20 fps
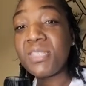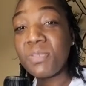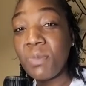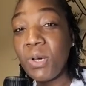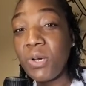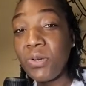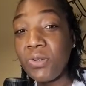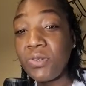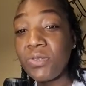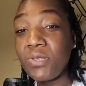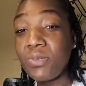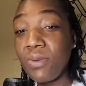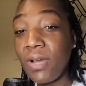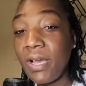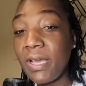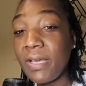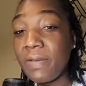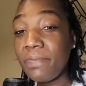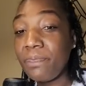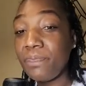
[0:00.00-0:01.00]

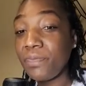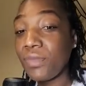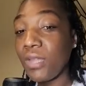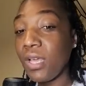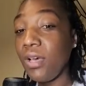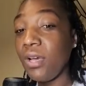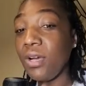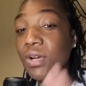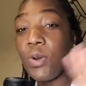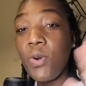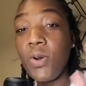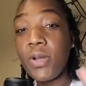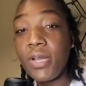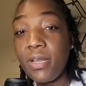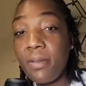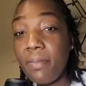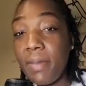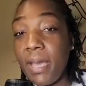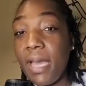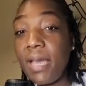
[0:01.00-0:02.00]
smokers, right?
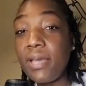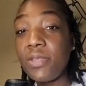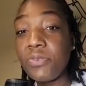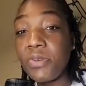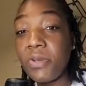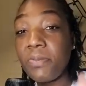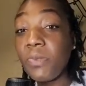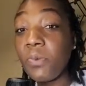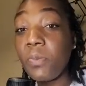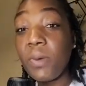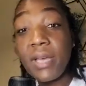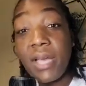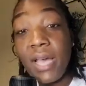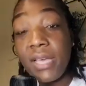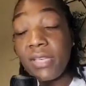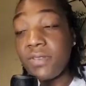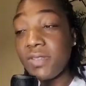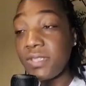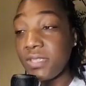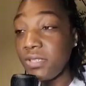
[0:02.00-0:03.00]
Going in the bathroom the
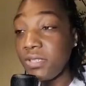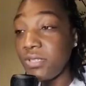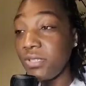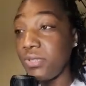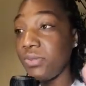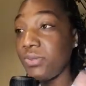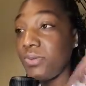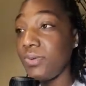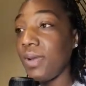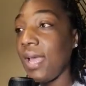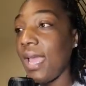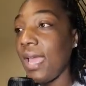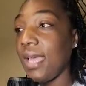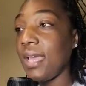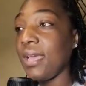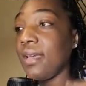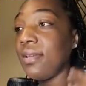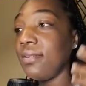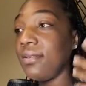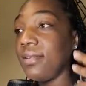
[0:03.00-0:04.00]
way I used to do
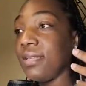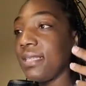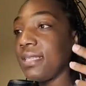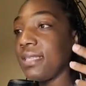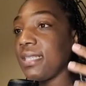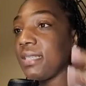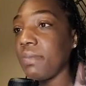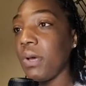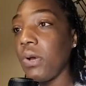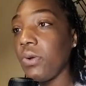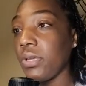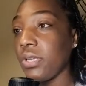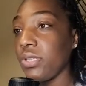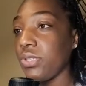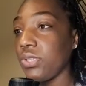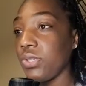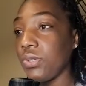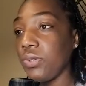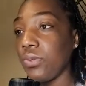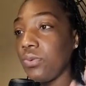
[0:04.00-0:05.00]
and
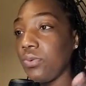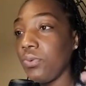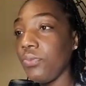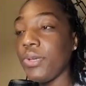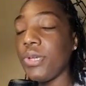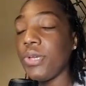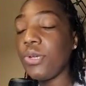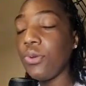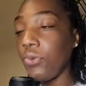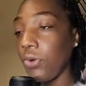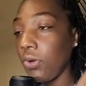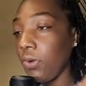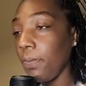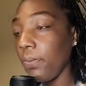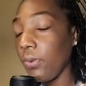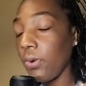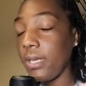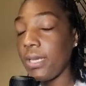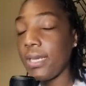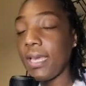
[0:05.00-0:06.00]
smoking to
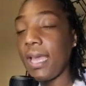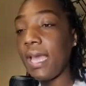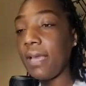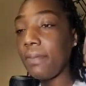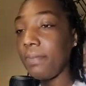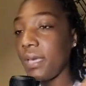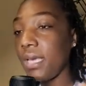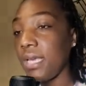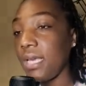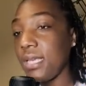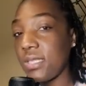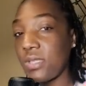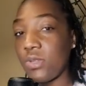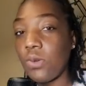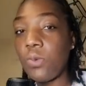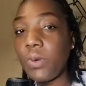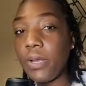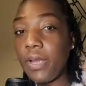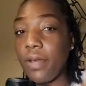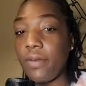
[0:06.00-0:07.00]
regroup or to gain
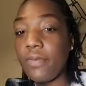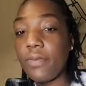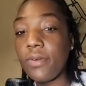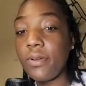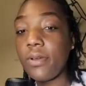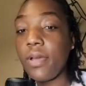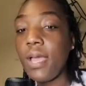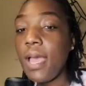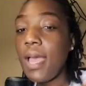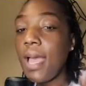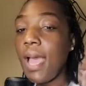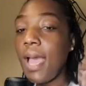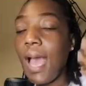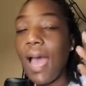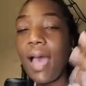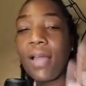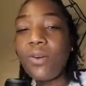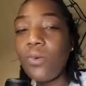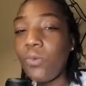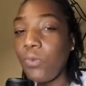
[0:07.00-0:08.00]
peace or whatever.
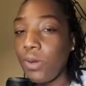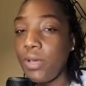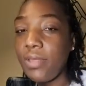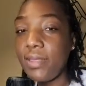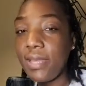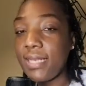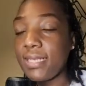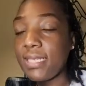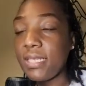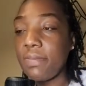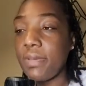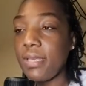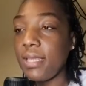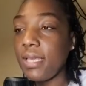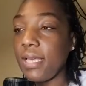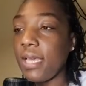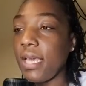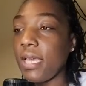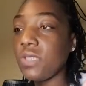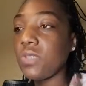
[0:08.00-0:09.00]
I don't want that to
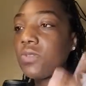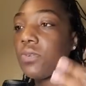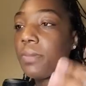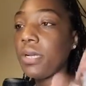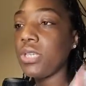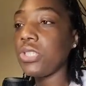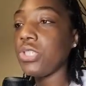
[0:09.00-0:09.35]
be the case